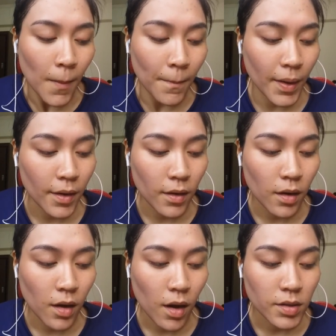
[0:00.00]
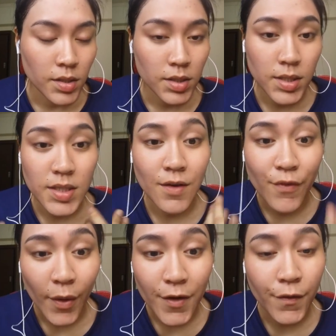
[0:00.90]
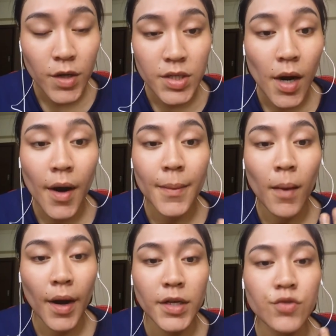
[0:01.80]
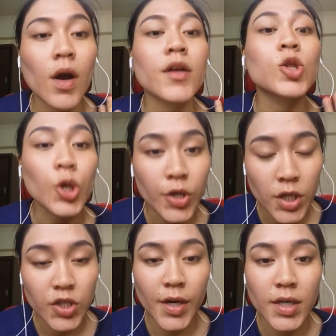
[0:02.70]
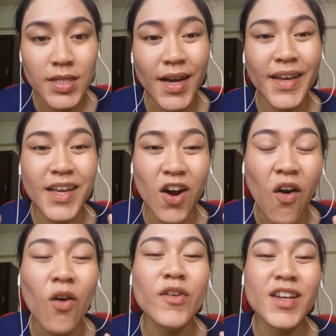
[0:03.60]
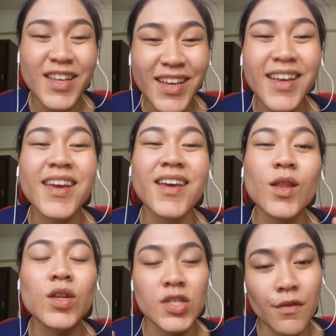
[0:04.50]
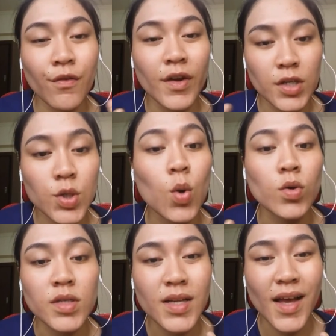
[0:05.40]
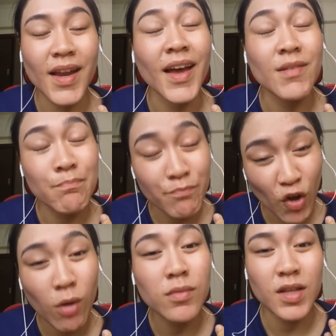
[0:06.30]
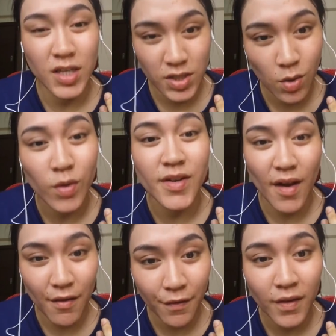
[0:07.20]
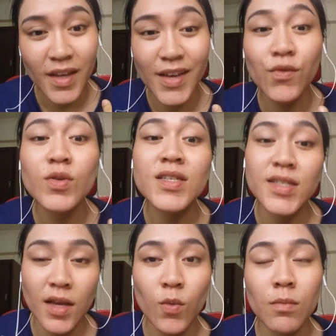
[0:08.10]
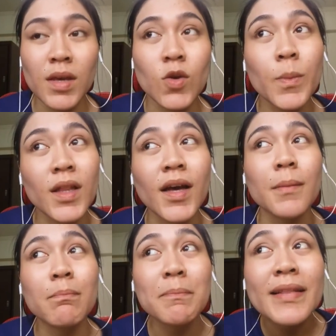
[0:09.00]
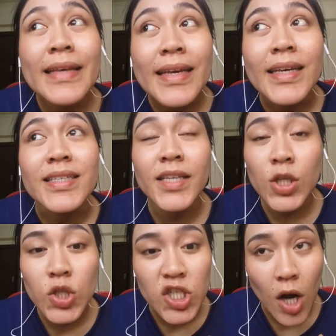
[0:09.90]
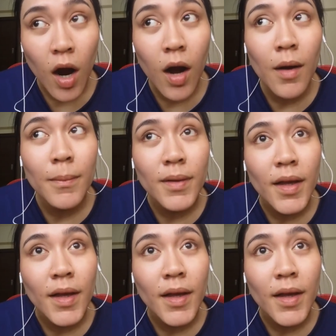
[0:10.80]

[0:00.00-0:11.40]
But since the very first time I tried learning Chinese, I can already hear the different tones, and I'm normally tone deaf. If you sing with me, you'll be like, please, can you stop?